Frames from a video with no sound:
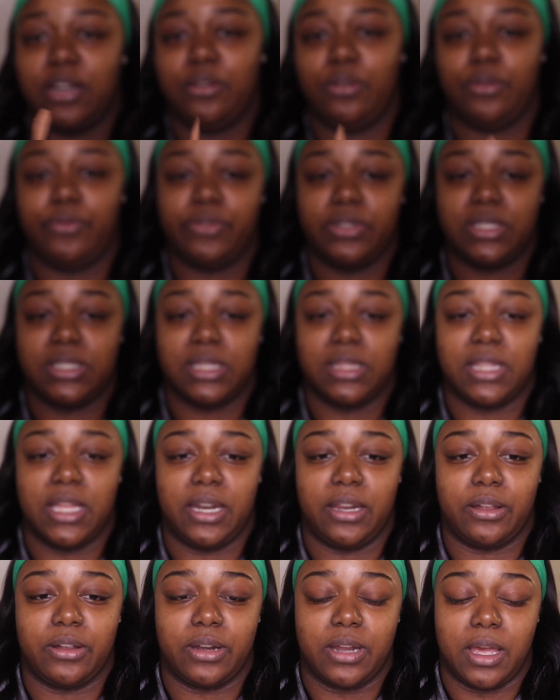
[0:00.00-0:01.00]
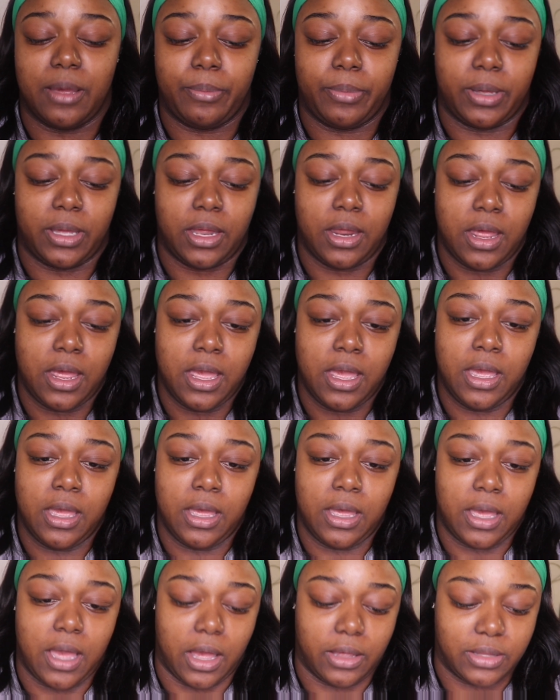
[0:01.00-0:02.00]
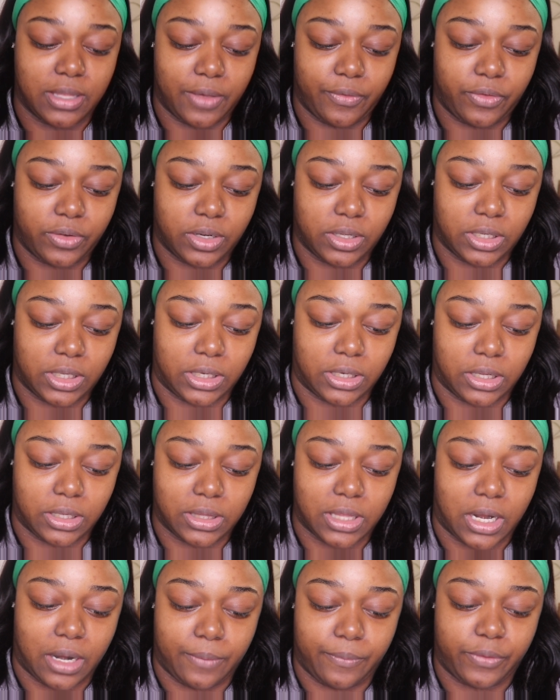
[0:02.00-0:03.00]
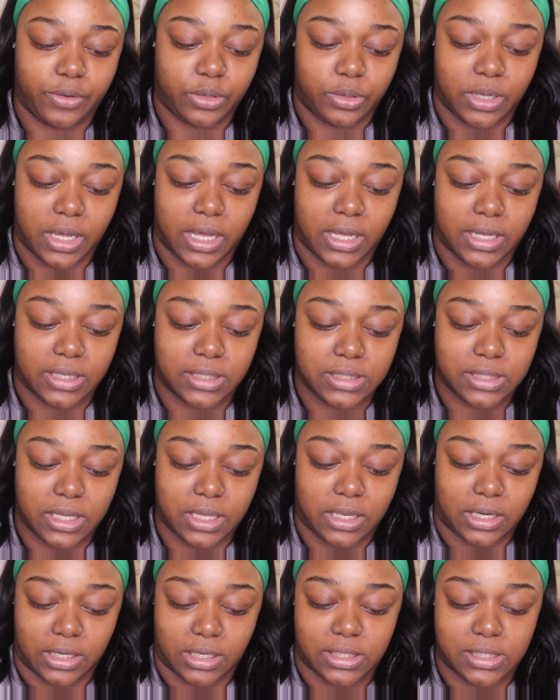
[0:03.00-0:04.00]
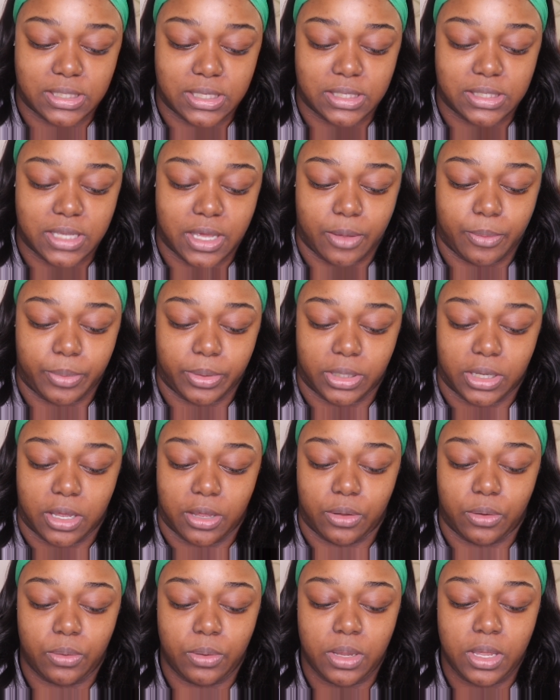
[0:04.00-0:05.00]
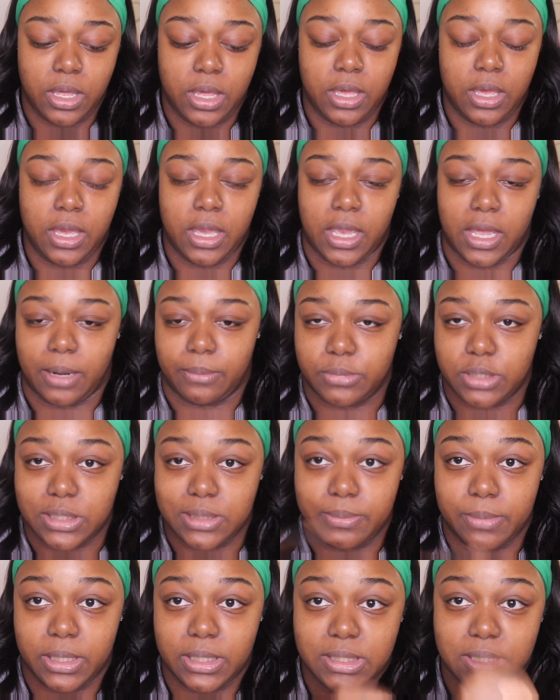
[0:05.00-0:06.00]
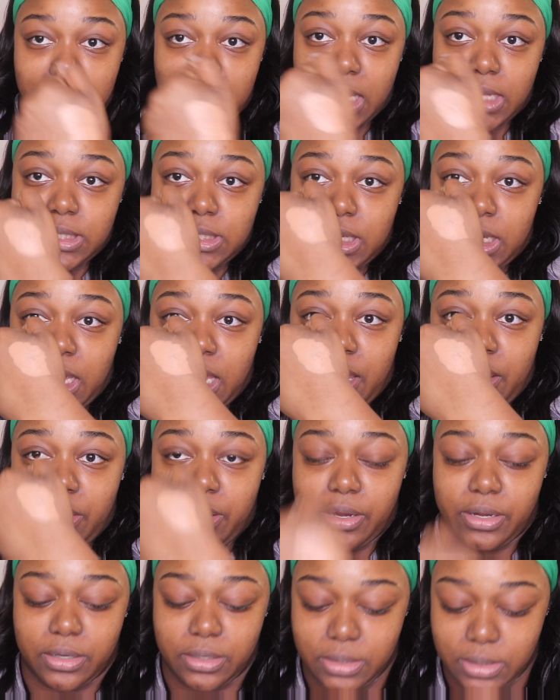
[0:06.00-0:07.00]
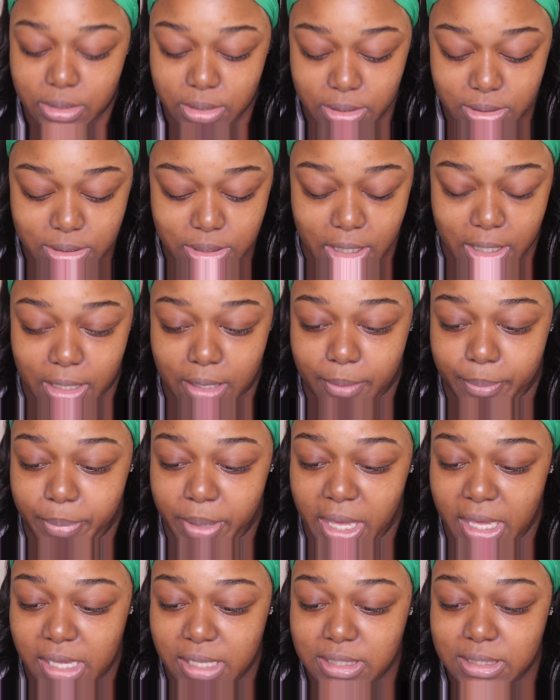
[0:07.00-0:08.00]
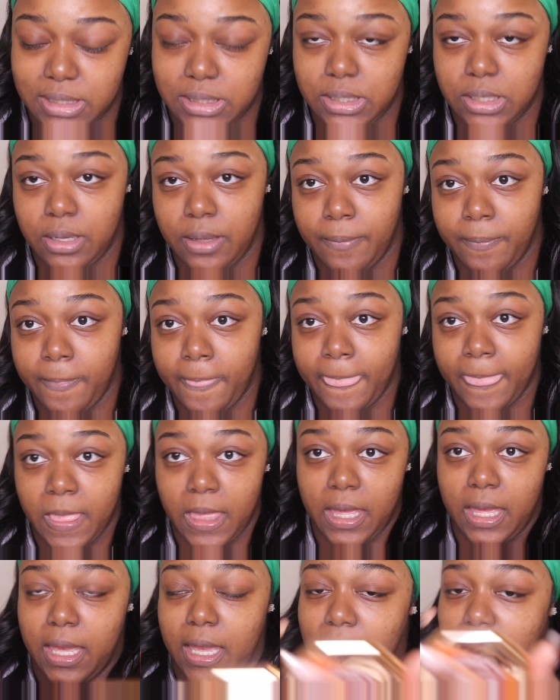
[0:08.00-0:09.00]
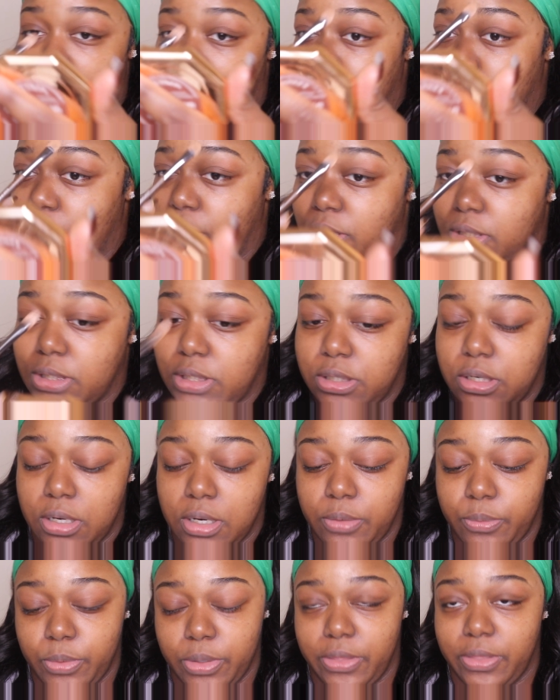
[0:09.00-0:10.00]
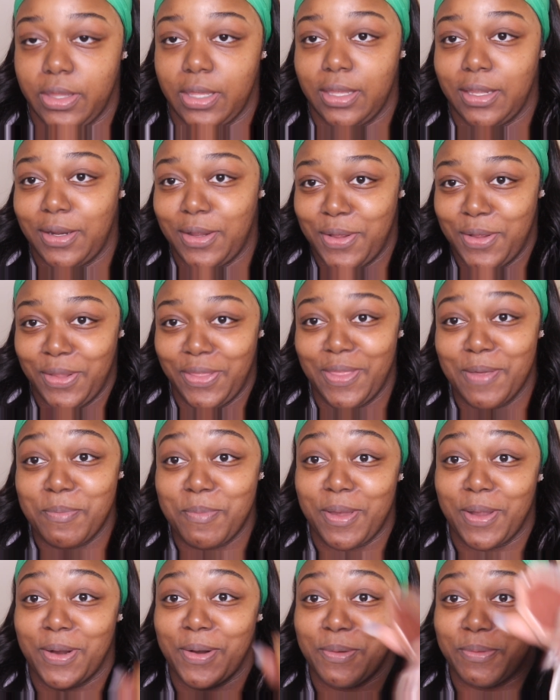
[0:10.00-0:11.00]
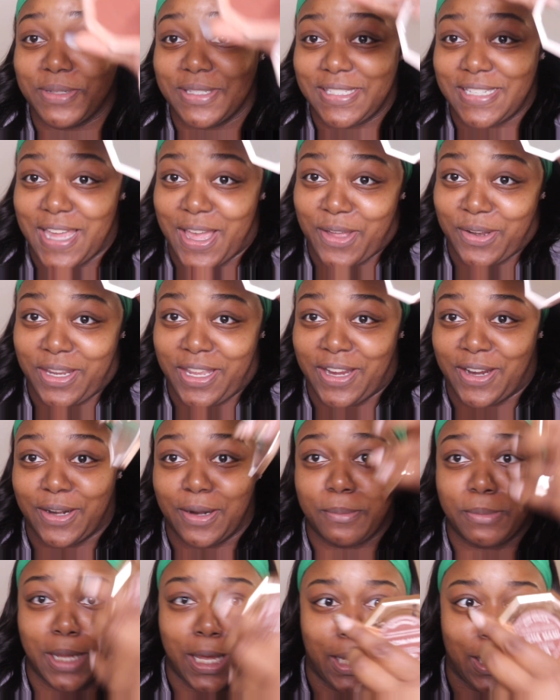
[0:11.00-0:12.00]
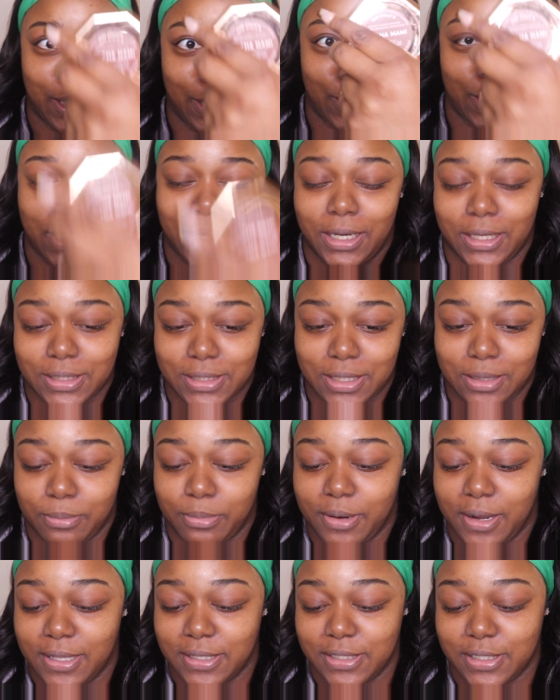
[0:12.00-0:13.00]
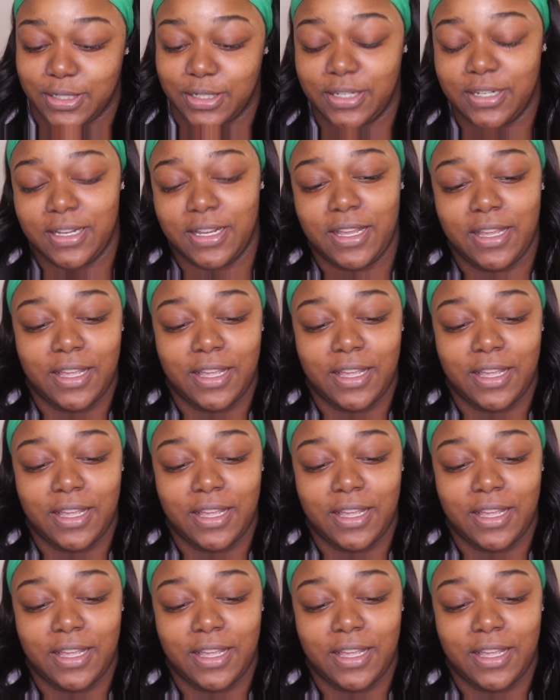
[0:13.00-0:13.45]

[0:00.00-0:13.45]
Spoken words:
I don't know if it's synthetic or not, but I'll definitely look that up for you guys and list it down below. And I'm just mixing that together into like a paste, and I'm going to start with it. The mirror was down here and I'm like looking into the bronzer.